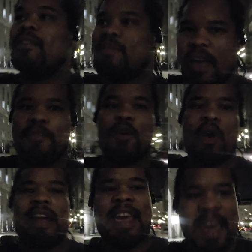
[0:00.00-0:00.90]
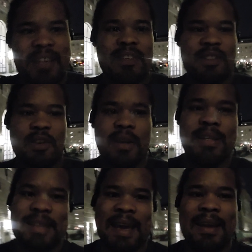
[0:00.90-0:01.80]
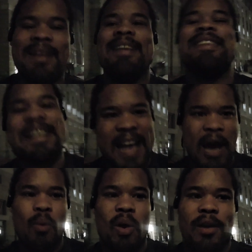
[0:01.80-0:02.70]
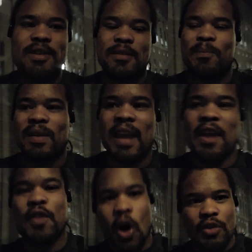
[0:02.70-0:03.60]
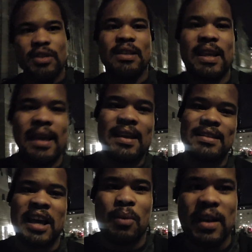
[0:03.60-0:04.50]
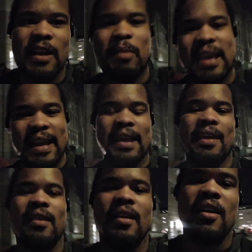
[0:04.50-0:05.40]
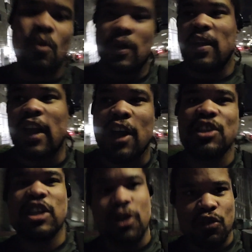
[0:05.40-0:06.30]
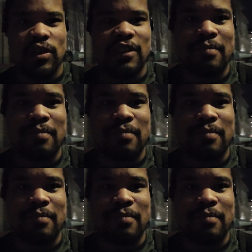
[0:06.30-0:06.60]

therefore it is. You understand? That's how it works. And those are the things that we need to be getting within our children's